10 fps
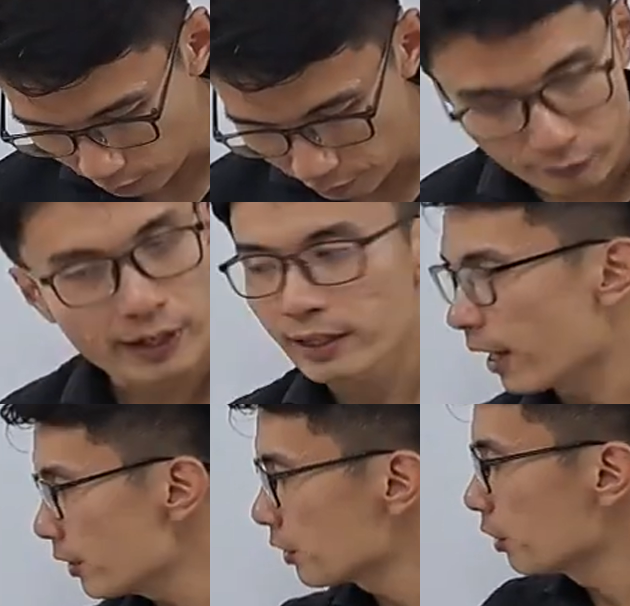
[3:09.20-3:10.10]
defined
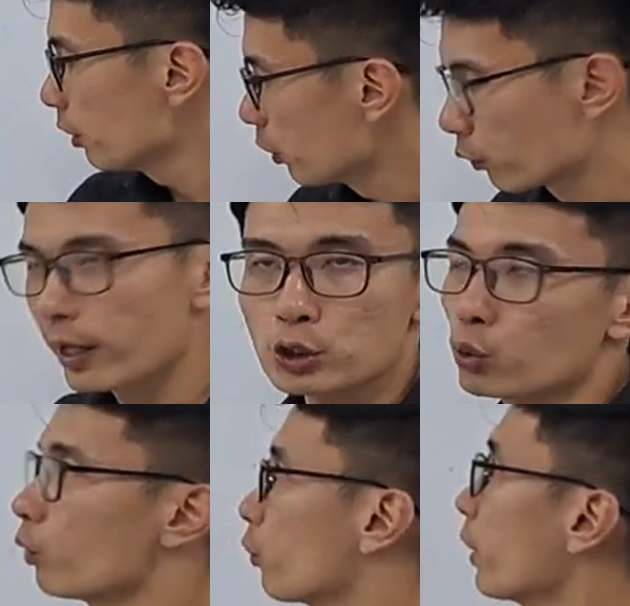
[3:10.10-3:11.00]
as the rise
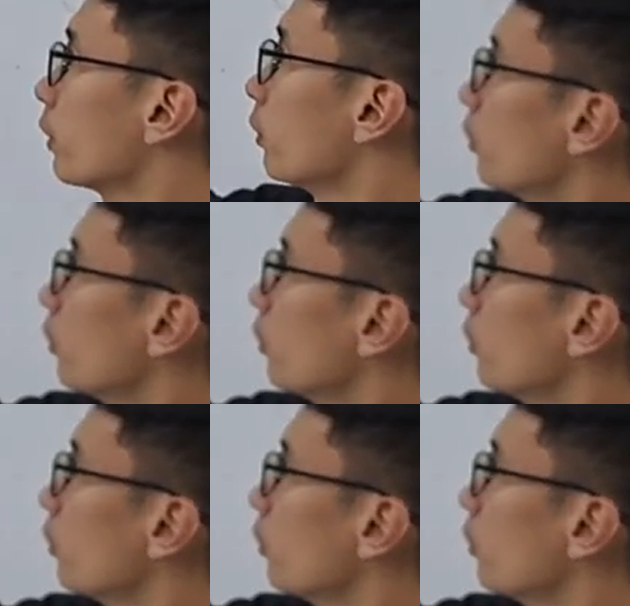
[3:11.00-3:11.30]
over run.